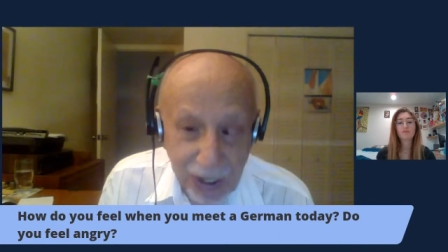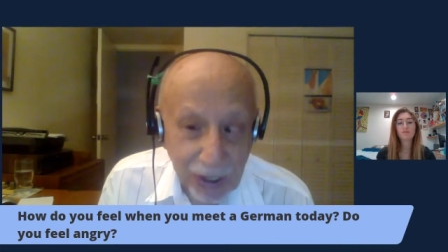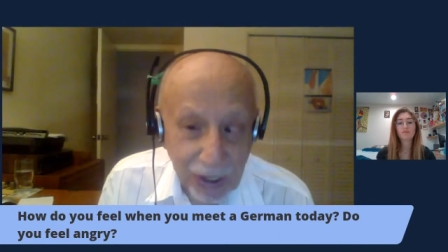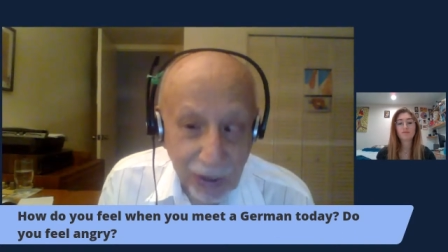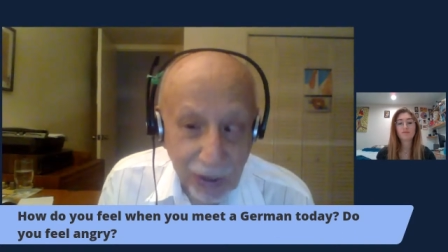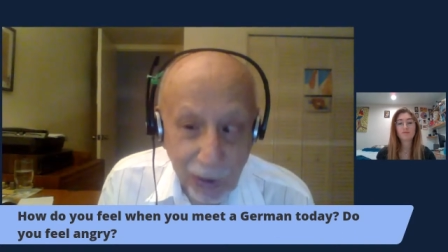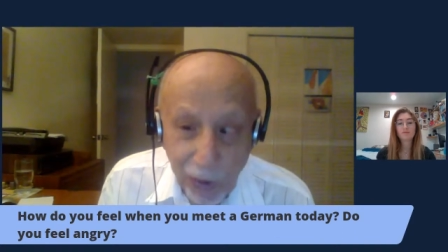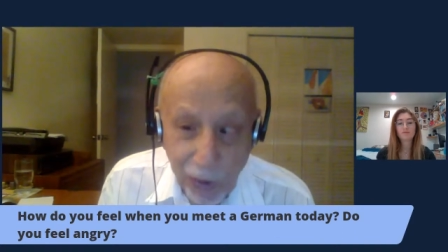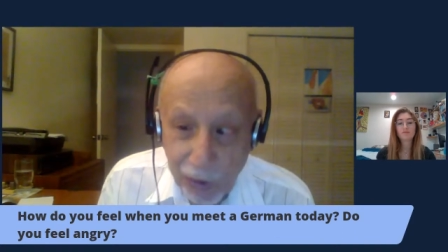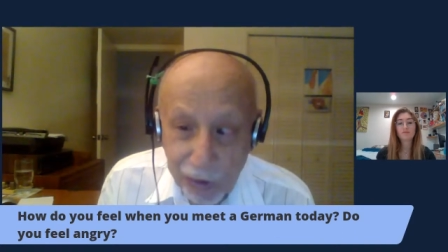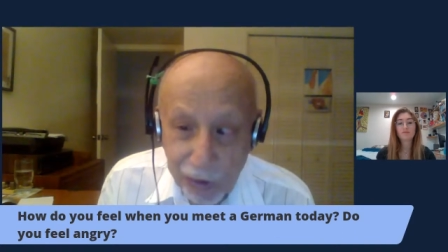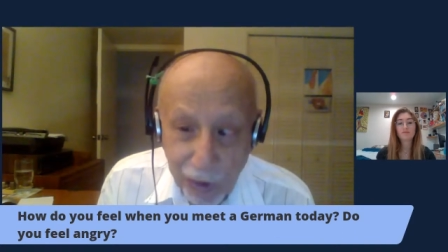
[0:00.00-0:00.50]

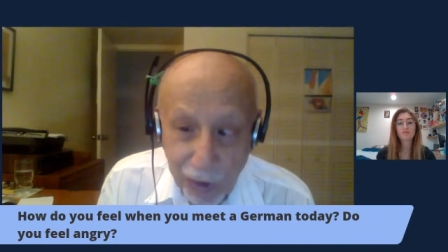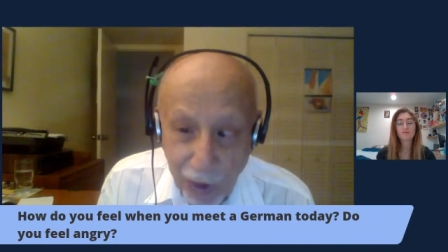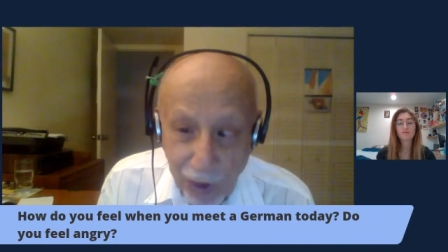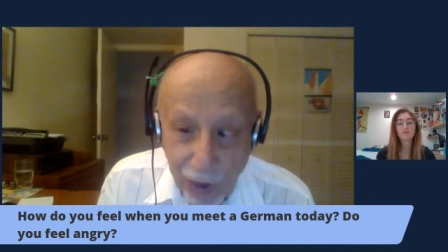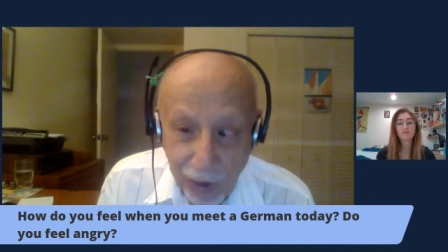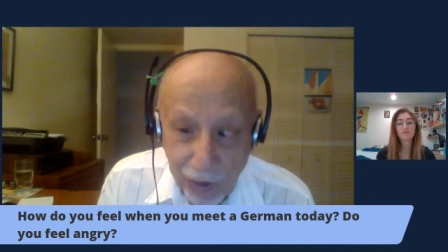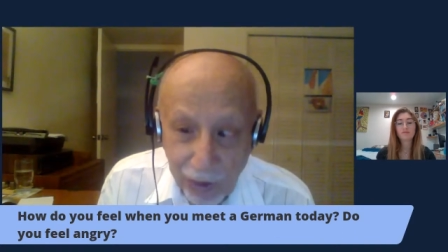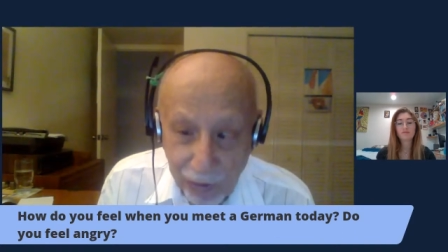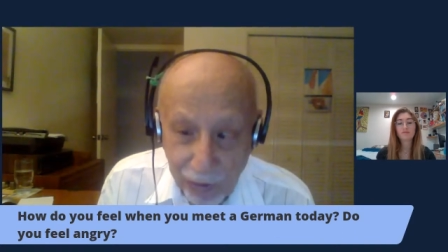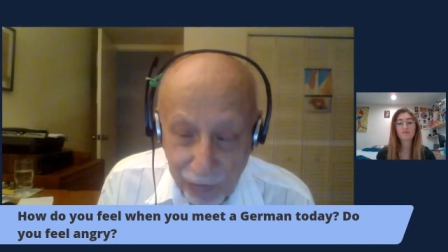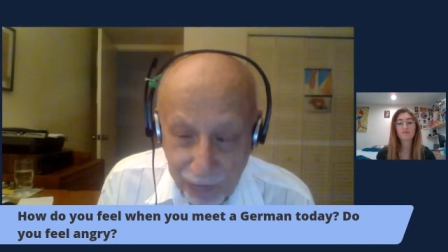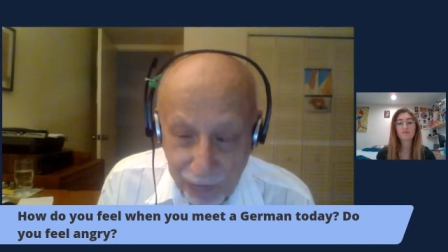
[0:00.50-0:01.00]
Not
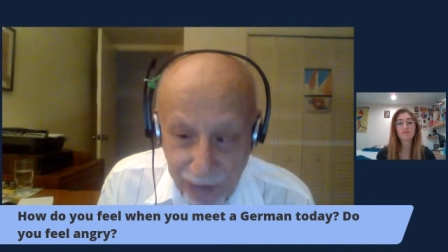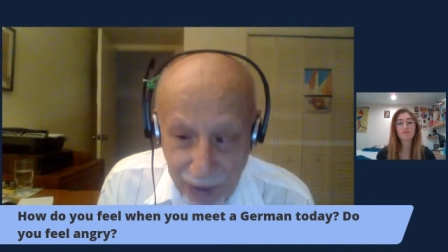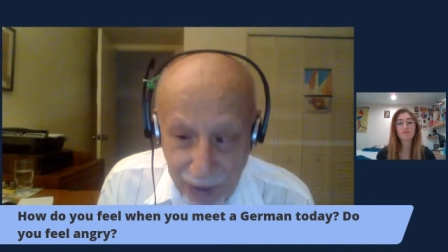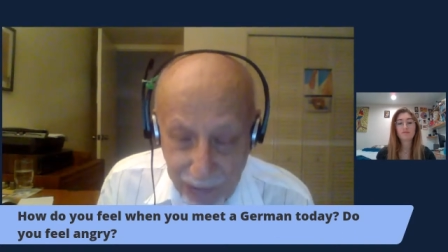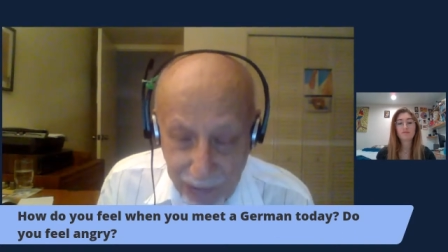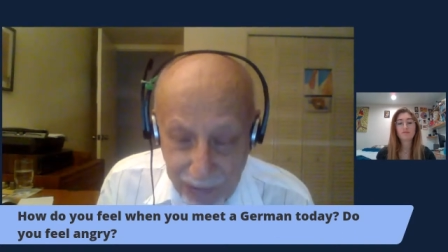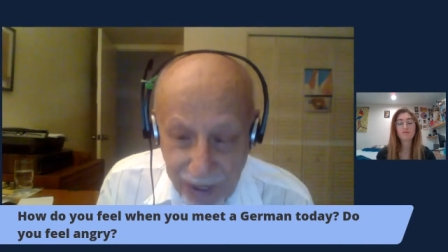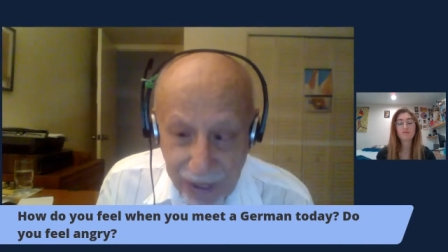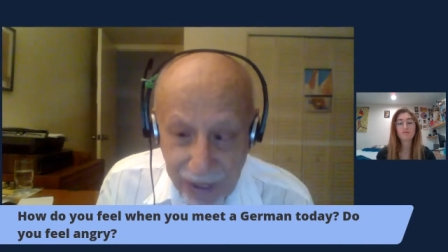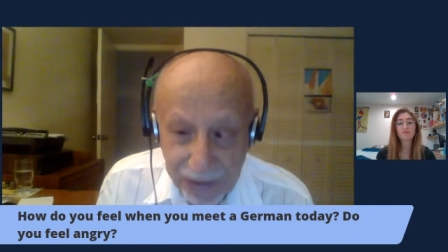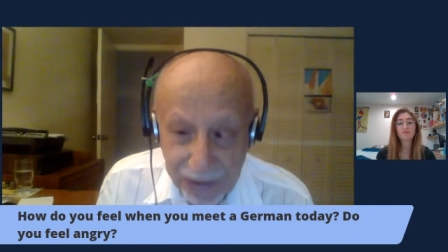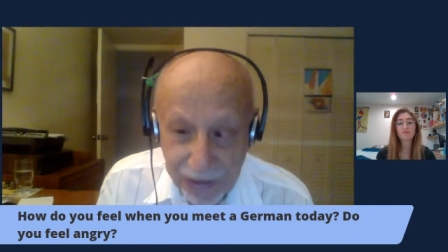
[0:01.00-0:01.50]
all of
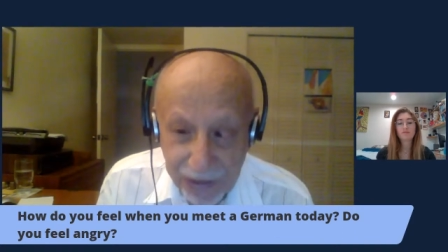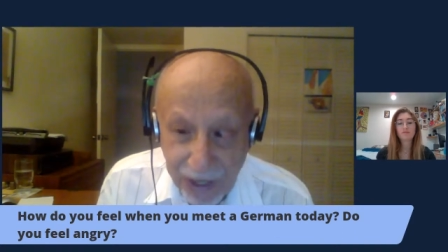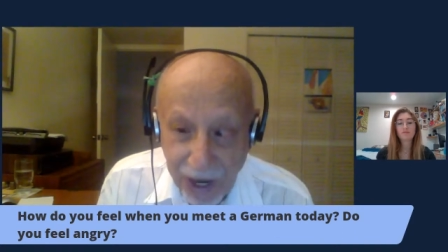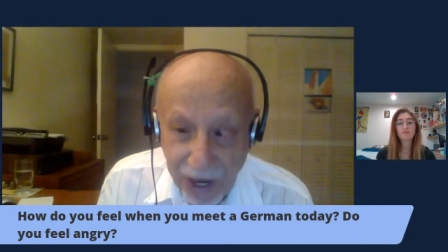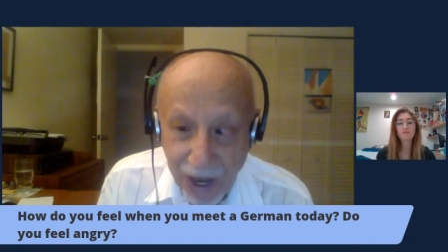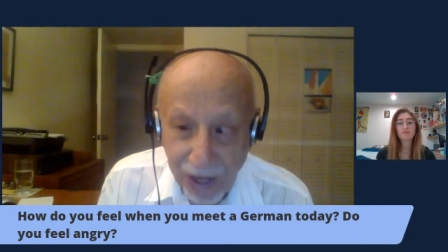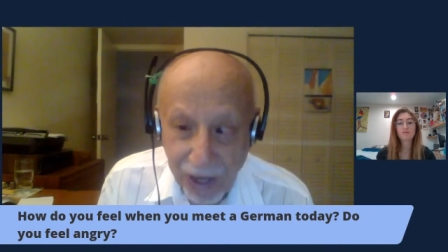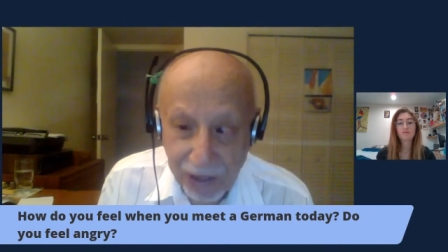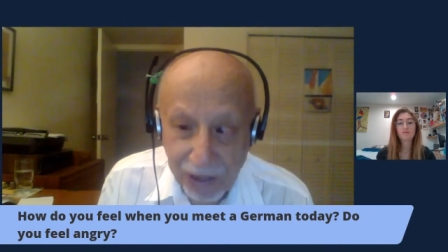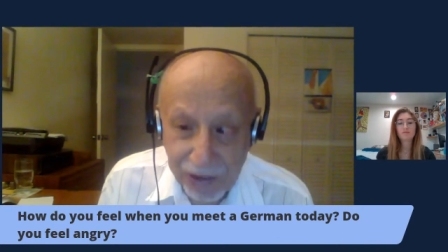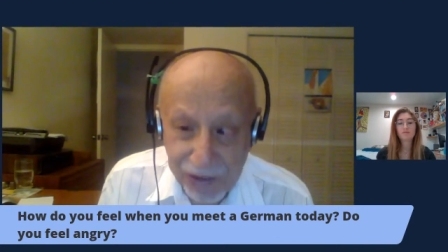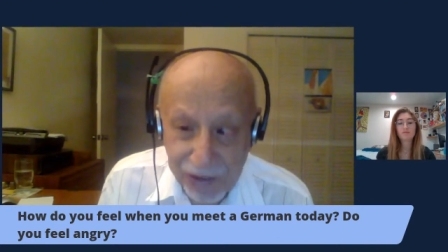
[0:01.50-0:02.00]
them had
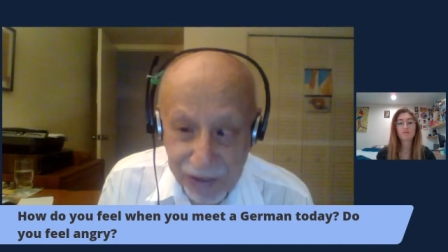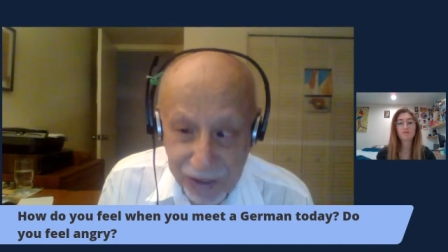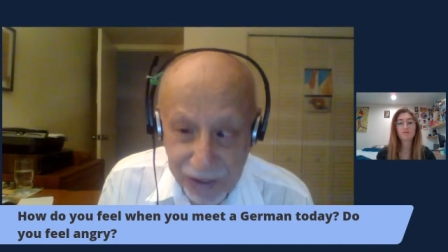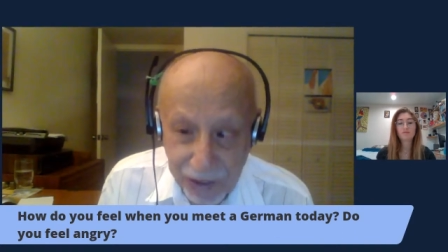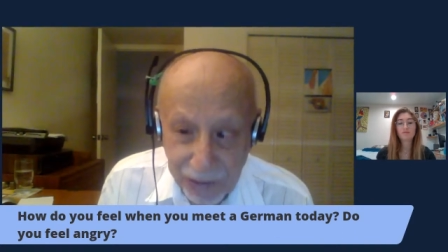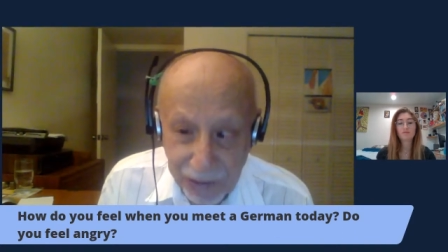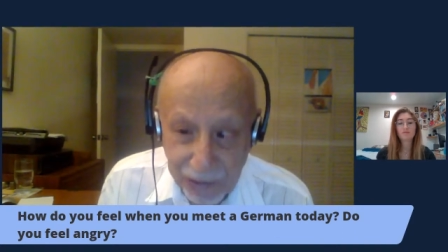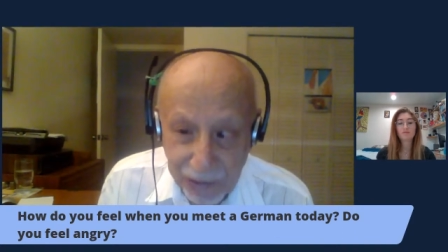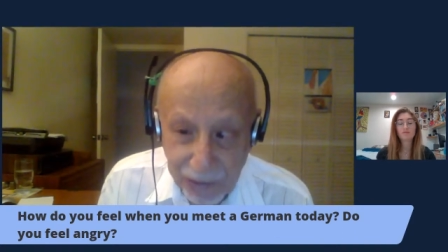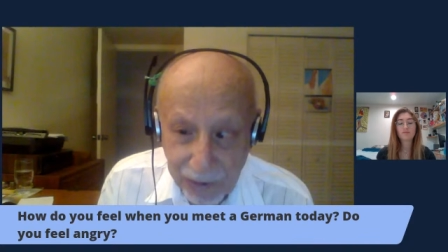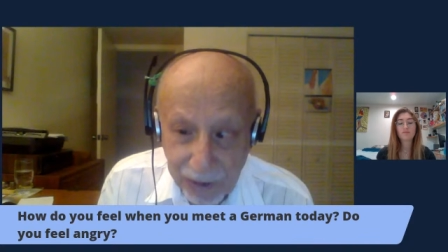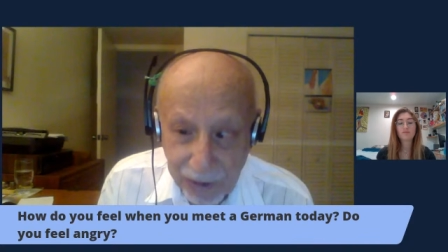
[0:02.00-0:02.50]
guards
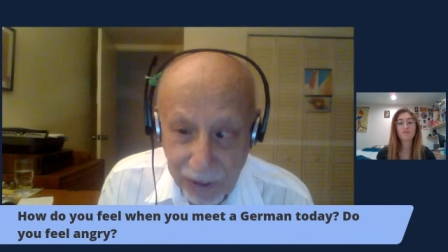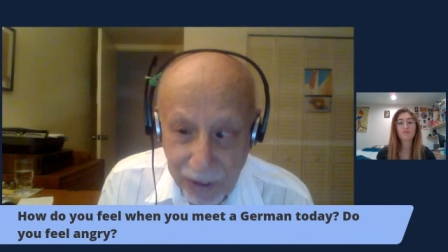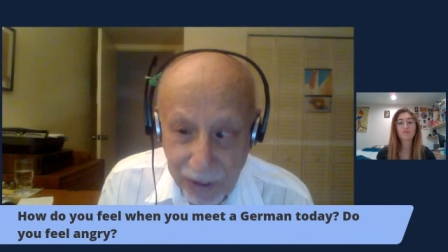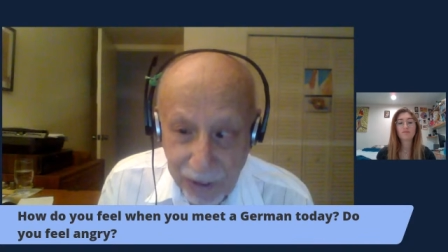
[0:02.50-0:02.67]
and